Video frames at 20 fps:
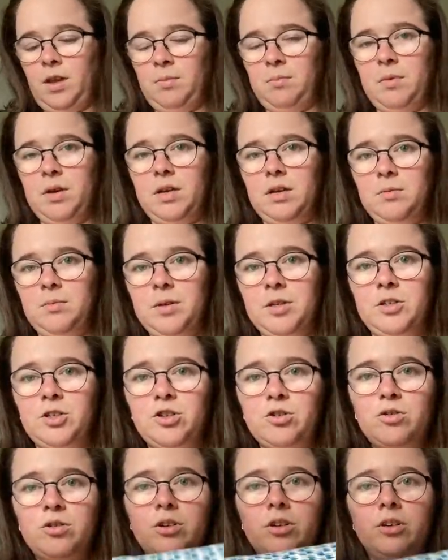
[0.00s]
make it a bit
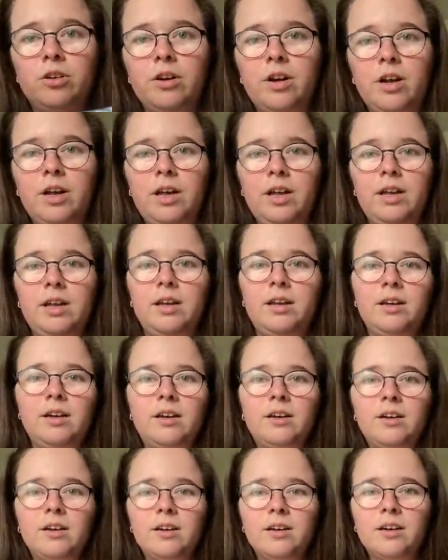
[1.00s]
shorter,
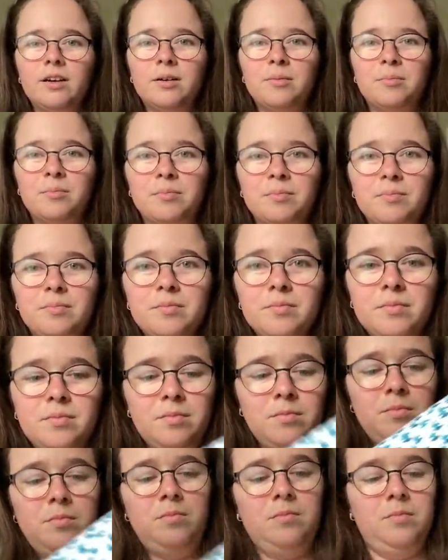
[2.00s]

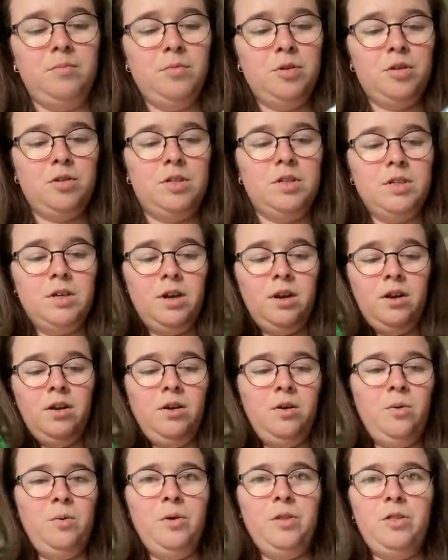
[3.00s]
but
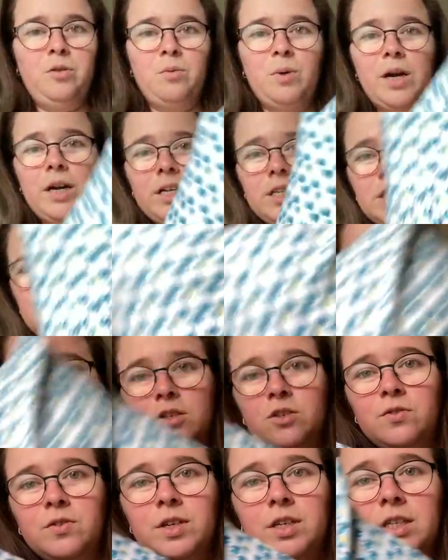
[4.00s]
width wise
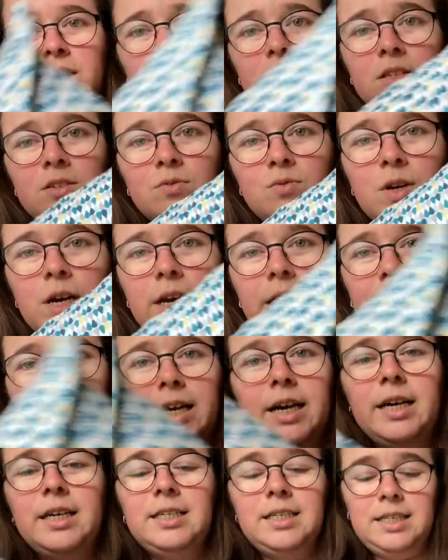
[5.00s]
it's really
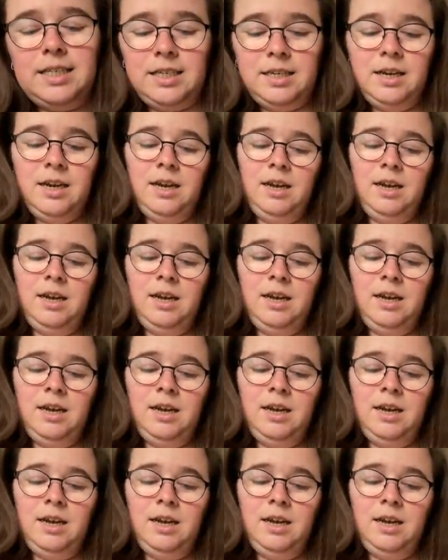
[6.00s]
nice.